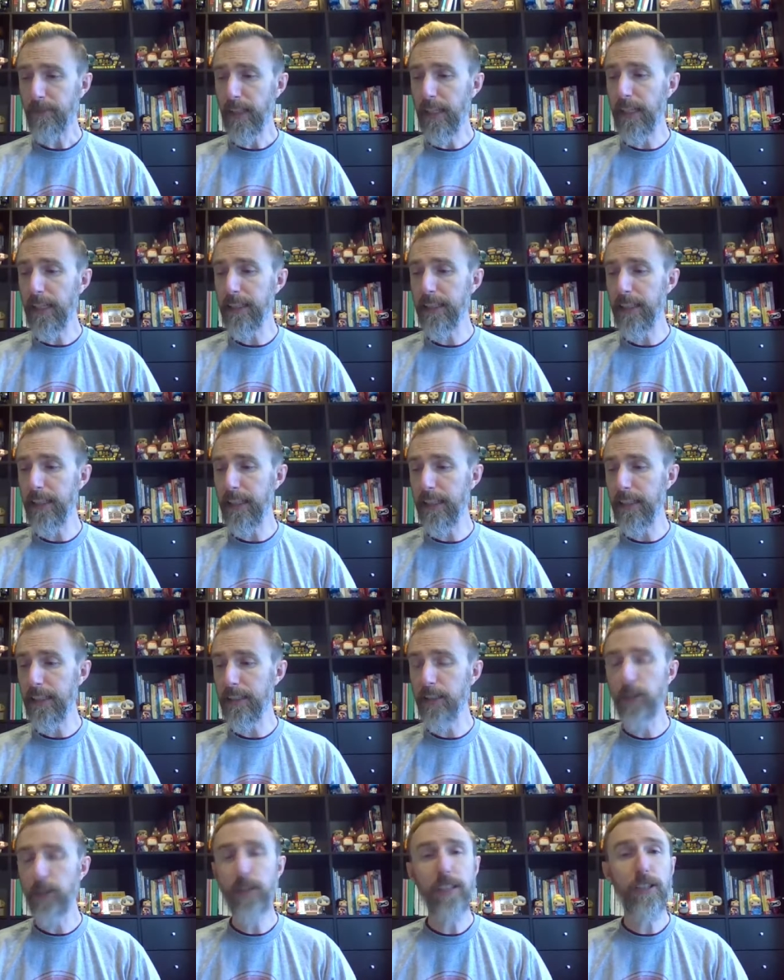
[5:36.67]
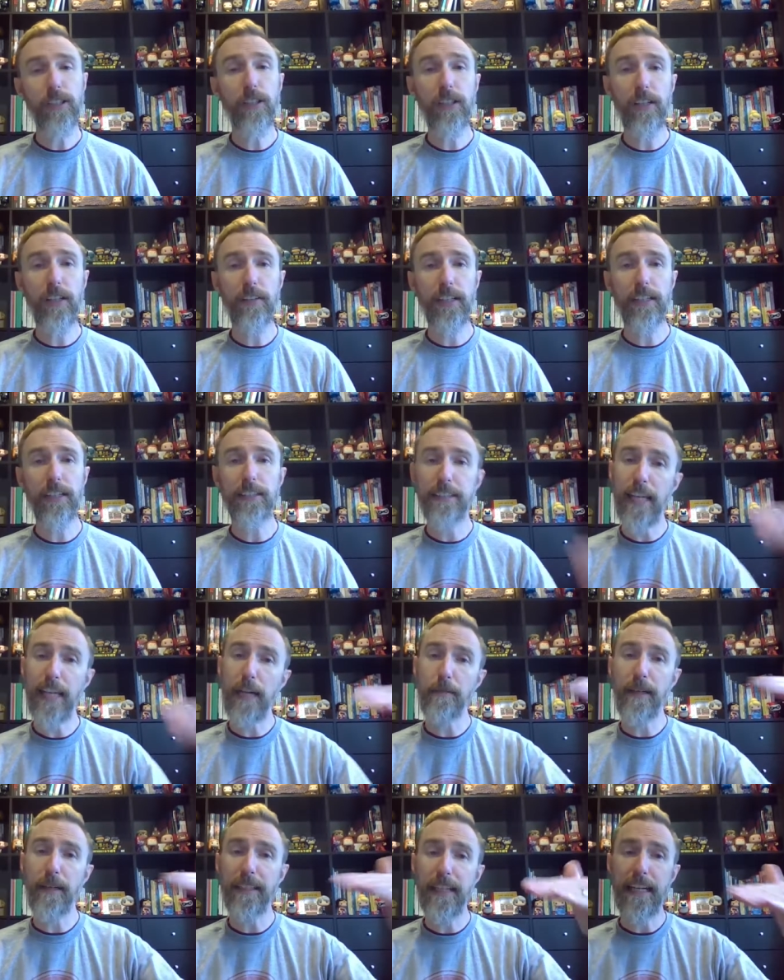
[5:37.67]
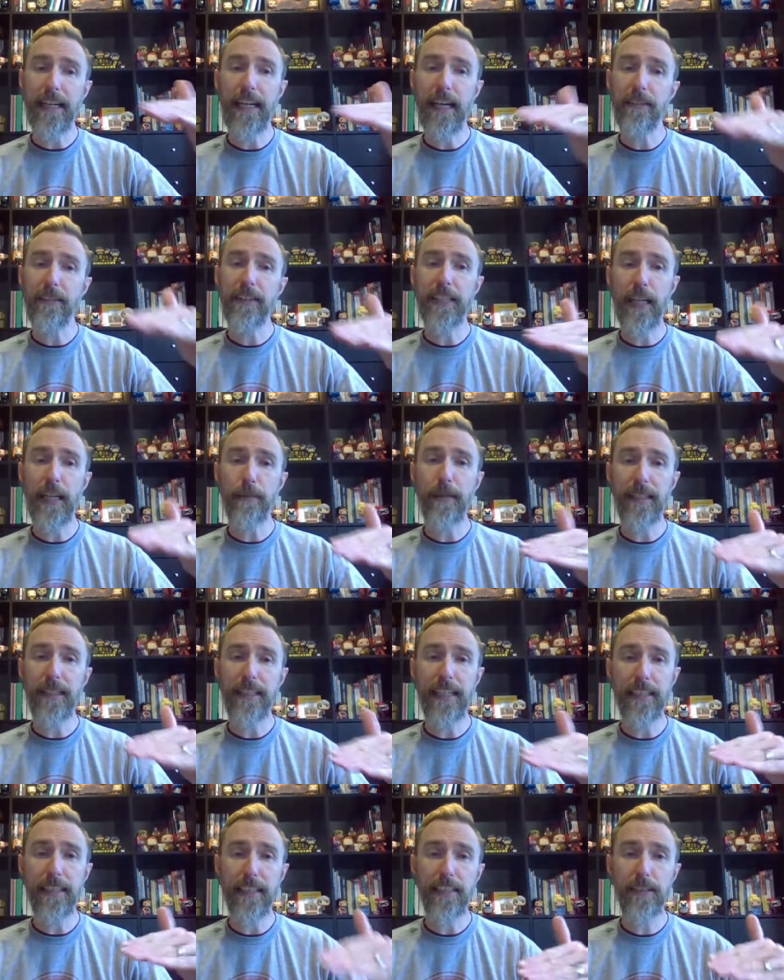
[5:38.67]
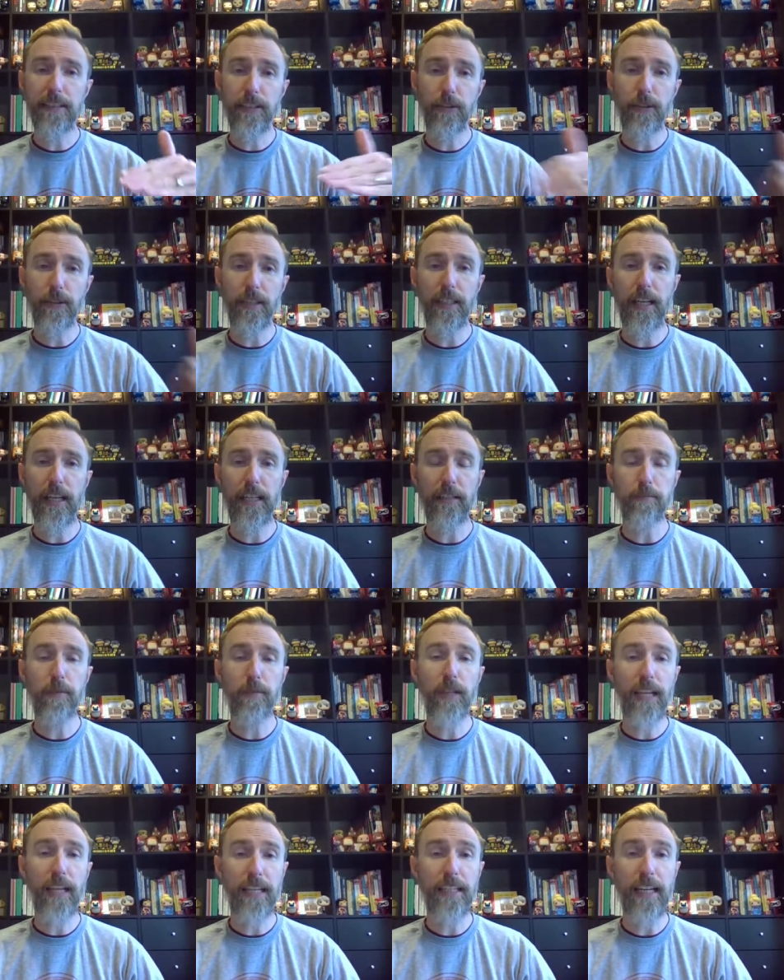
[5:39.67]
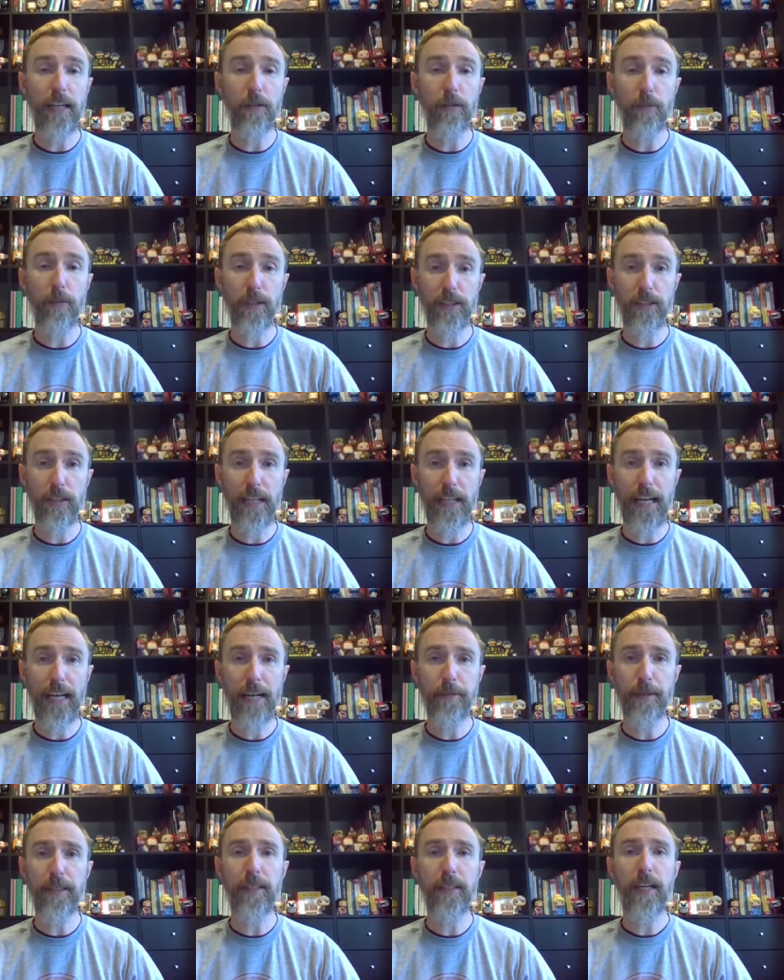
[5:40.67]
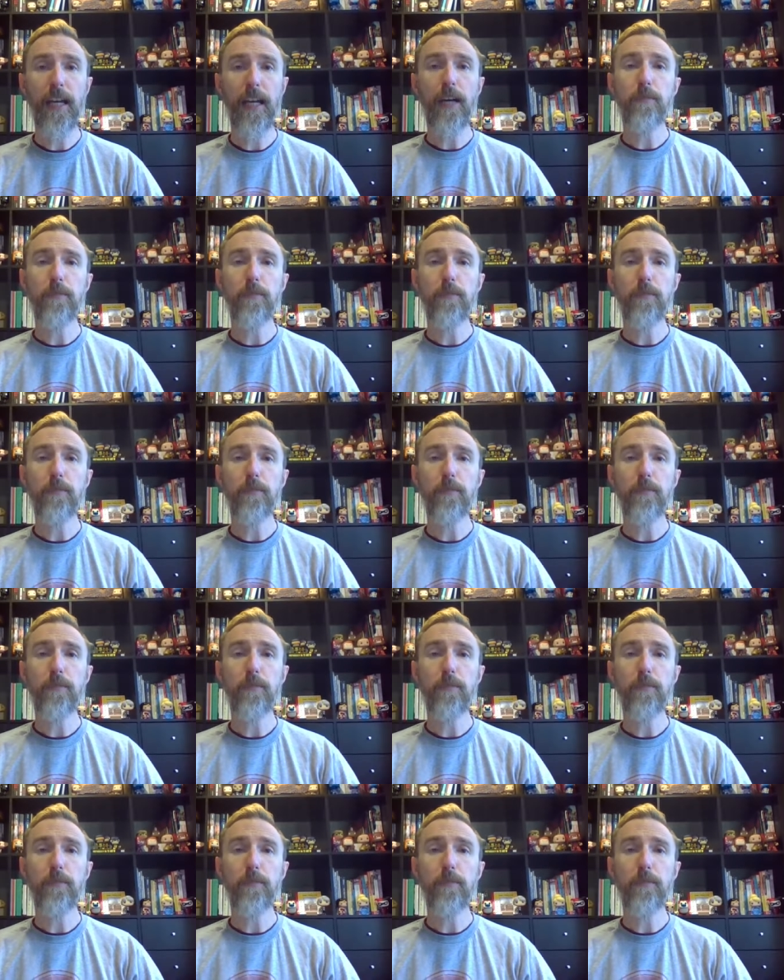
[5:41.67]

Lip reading: And then you can look on there day by day. I have a day by day list so you can kind of plan out what's going to happen.